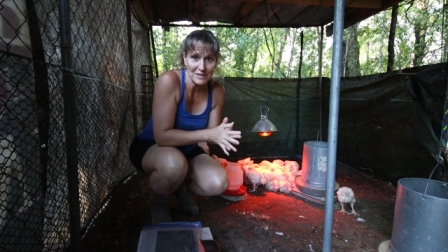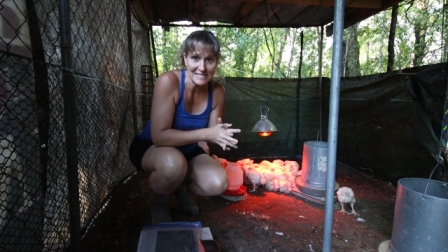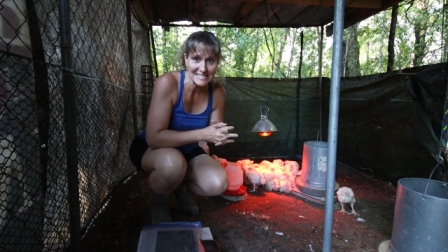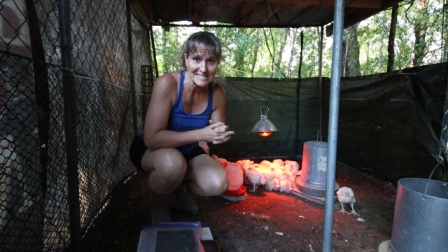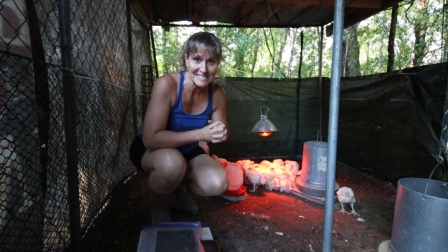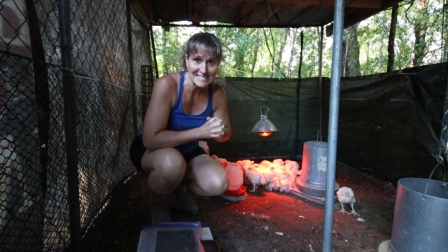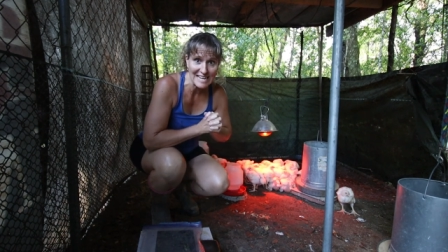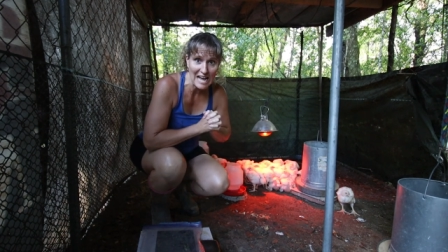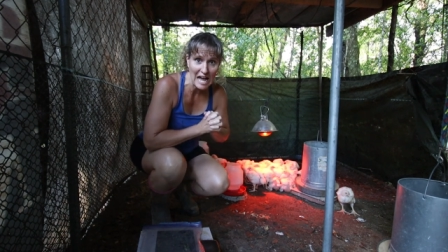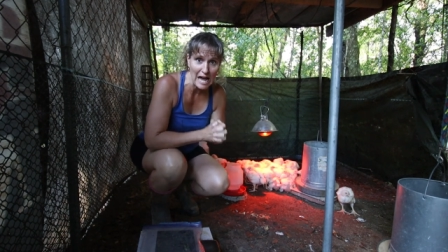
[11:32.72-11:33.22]

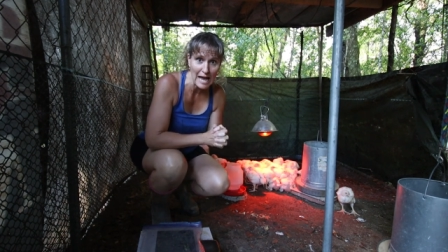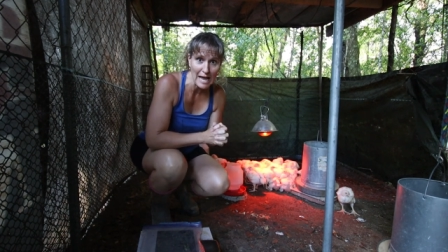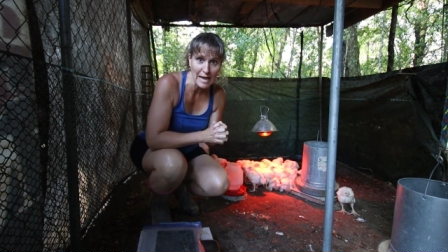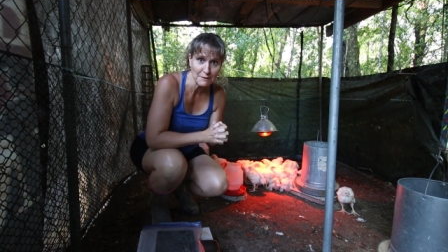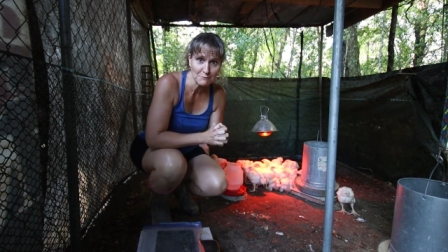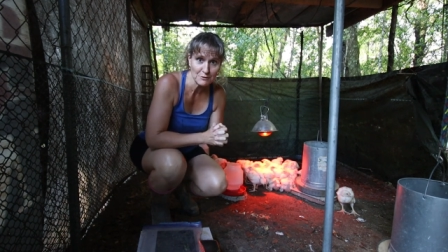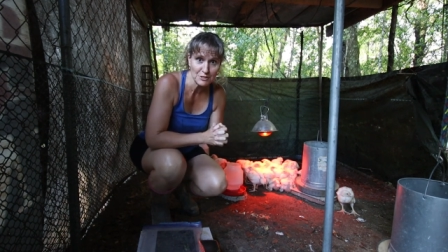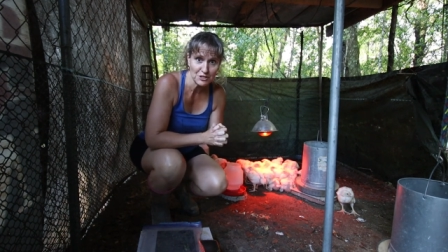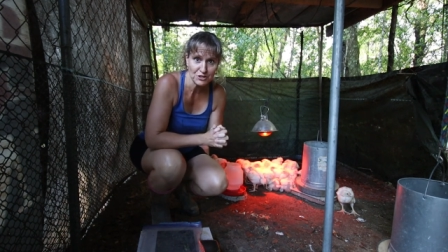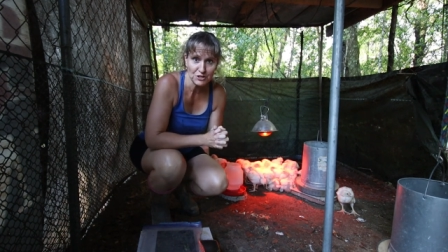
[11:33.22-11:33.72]
it's
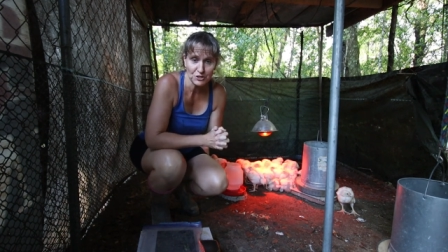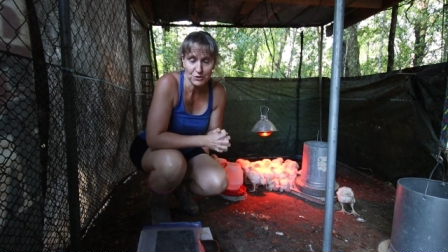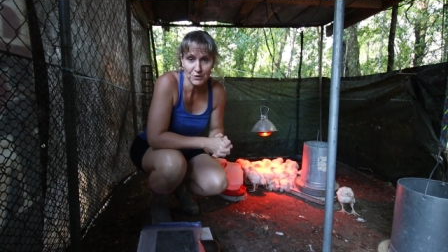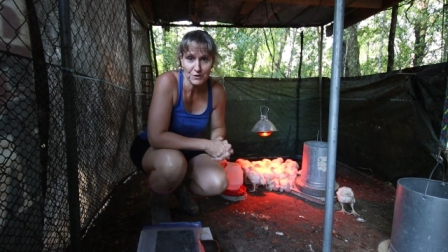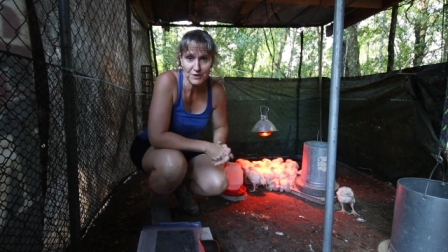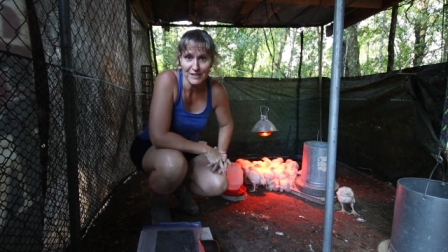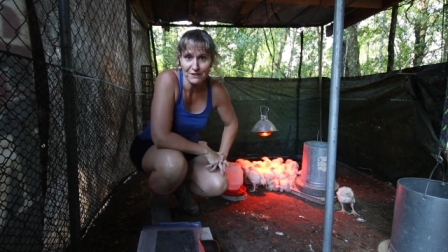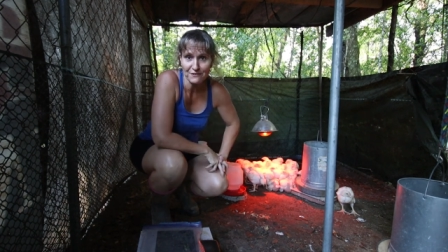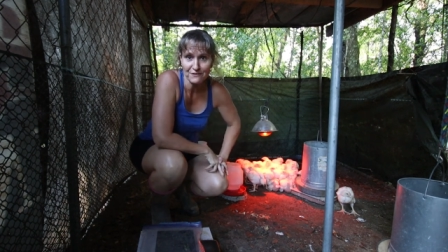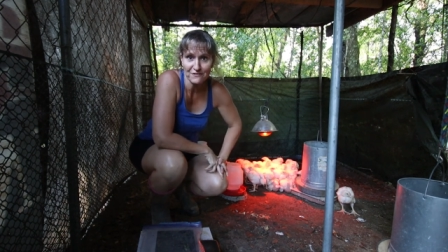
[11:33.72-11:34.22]
time to
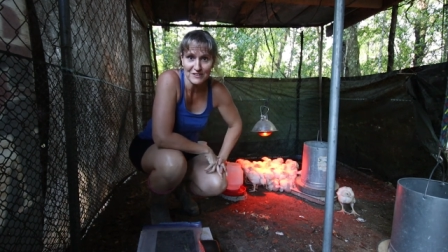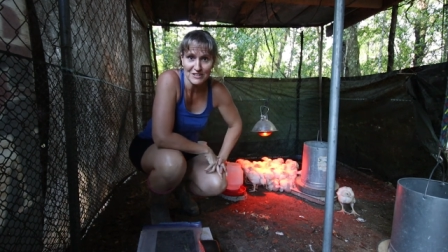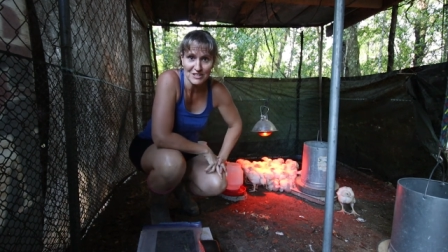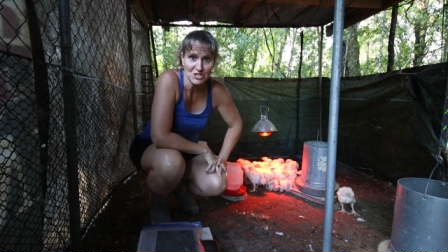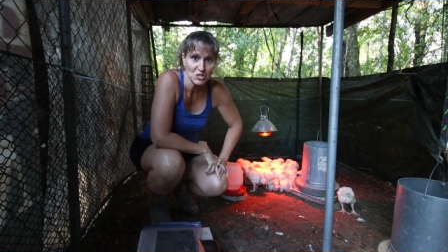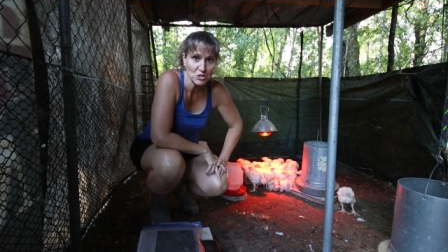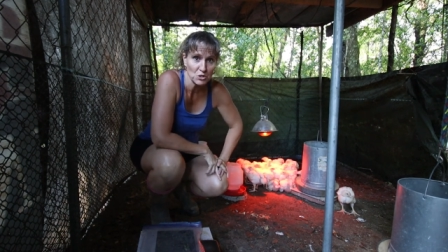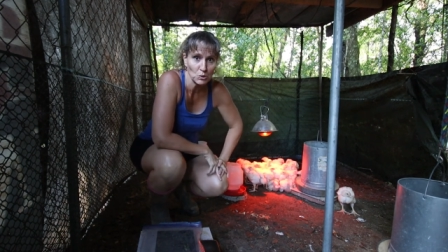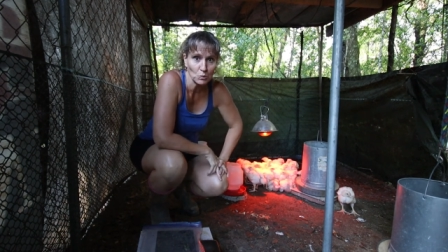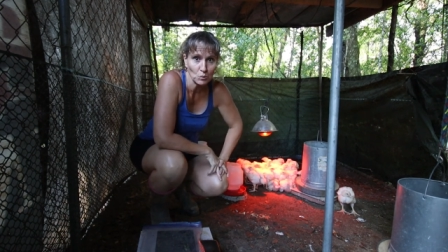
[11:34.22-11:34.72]
do the
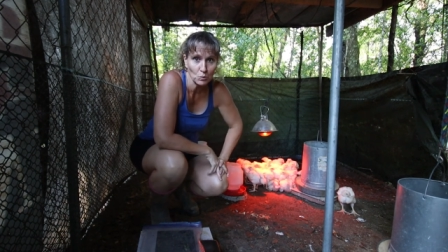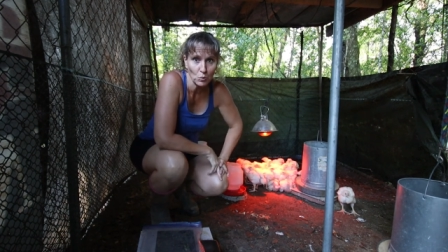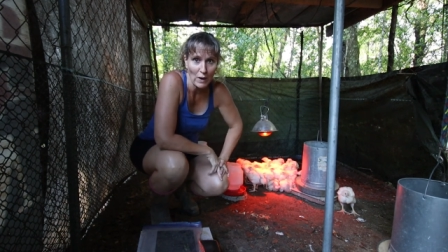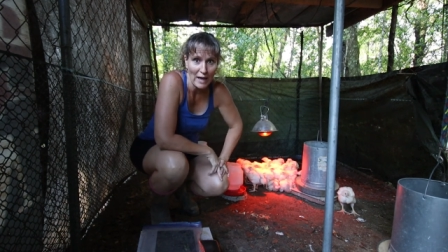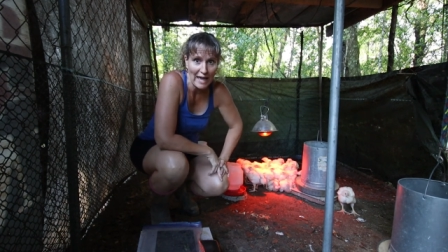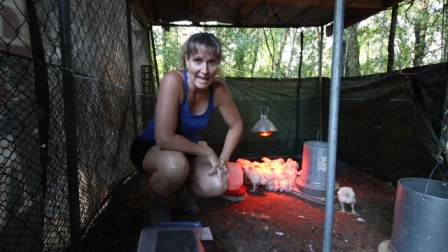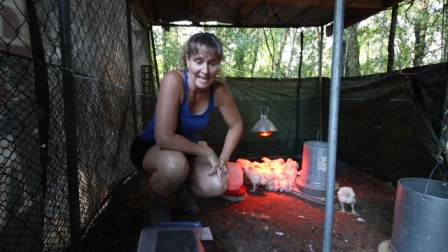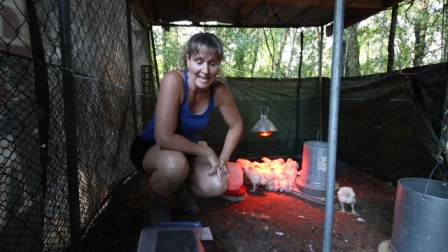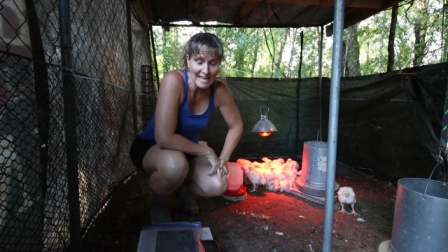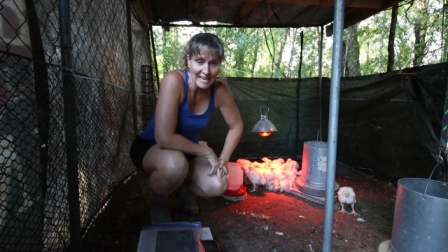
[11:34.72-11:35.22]
official
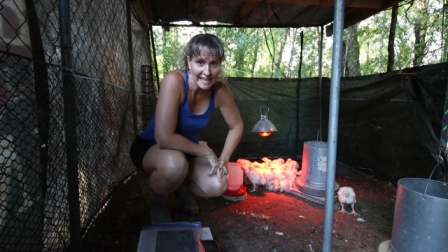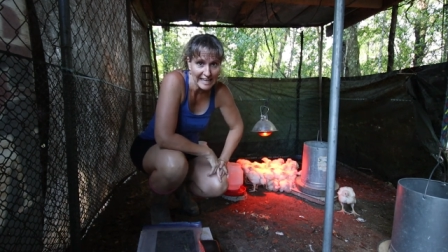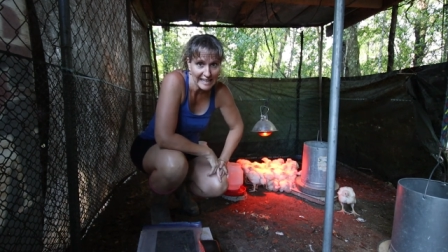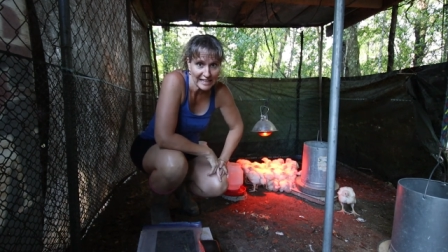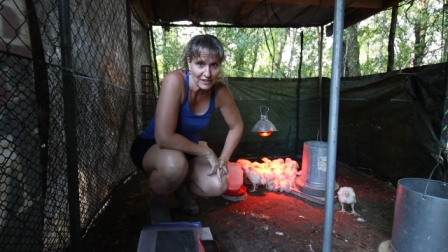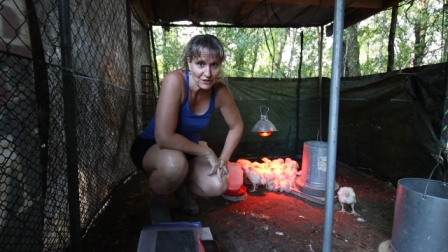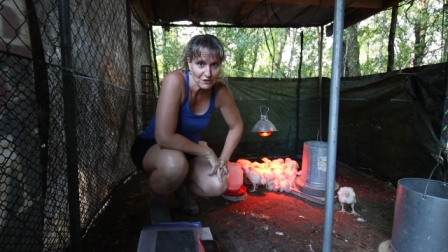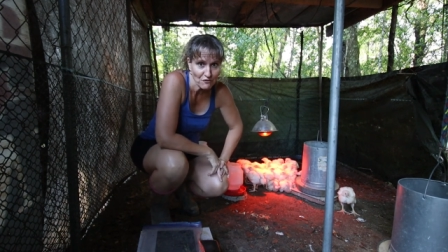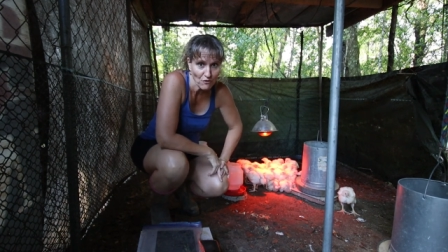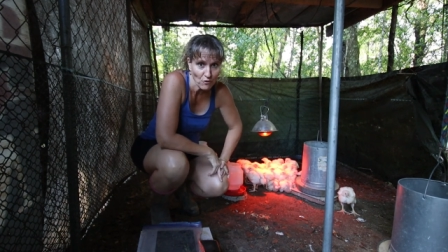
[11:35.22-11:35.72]

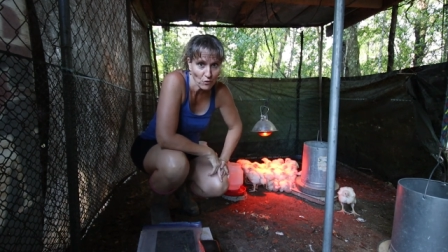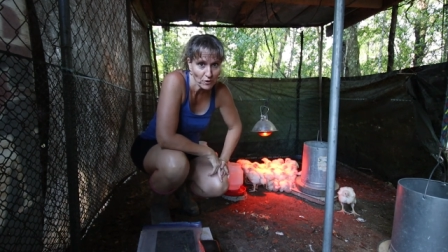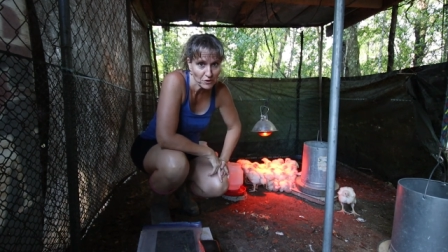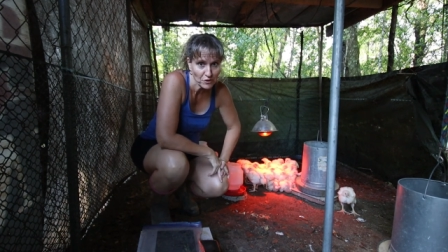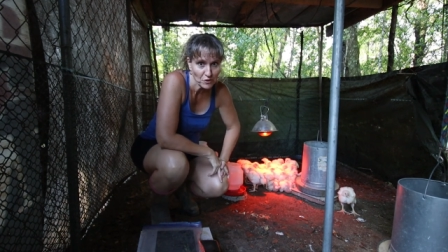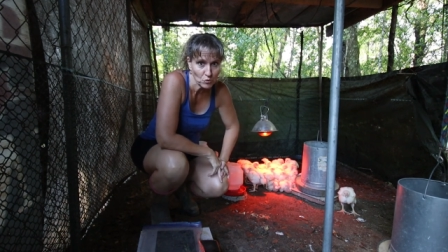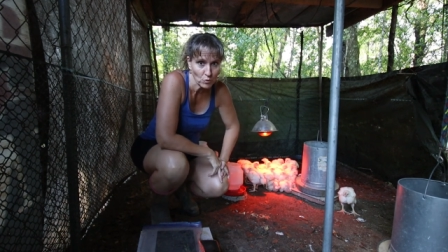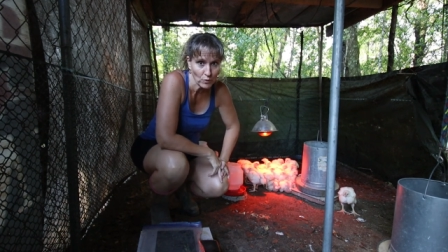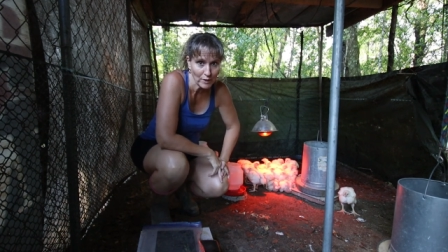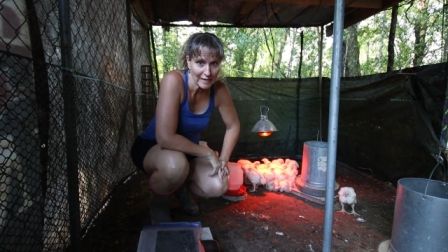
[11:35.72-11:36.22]
weigh-in
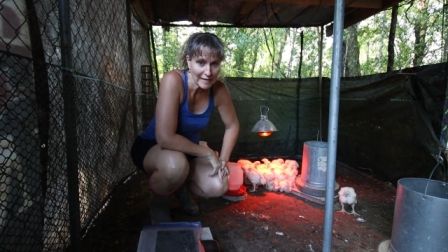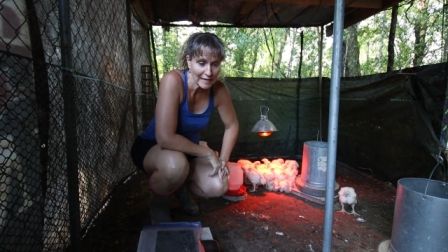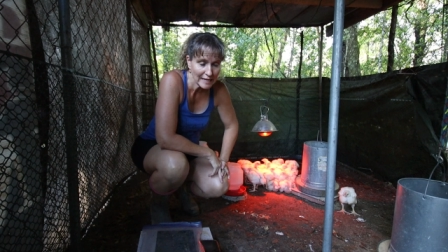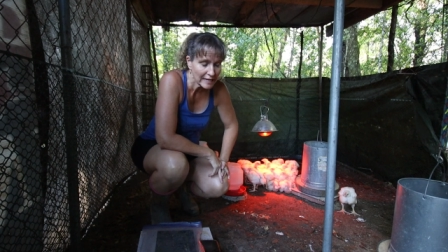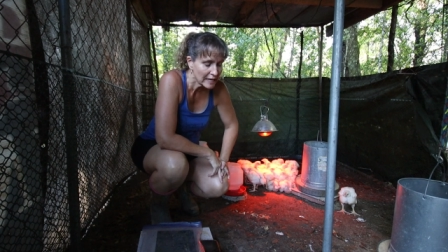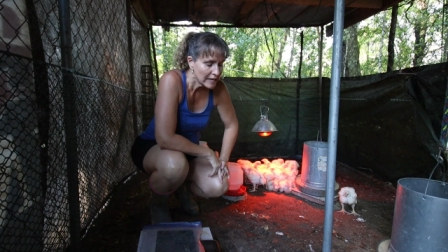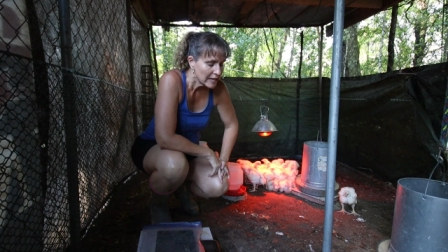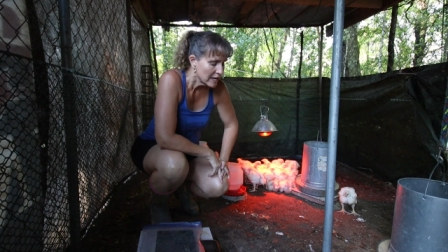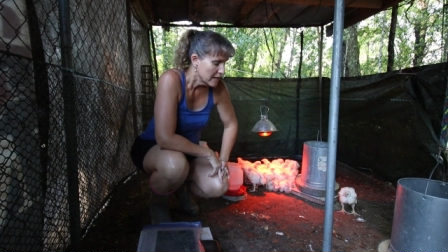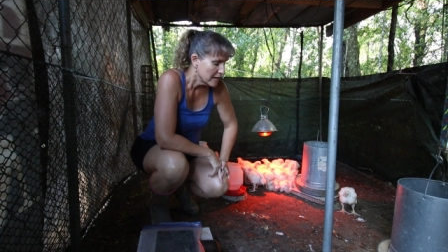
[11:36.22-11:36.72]
for the week.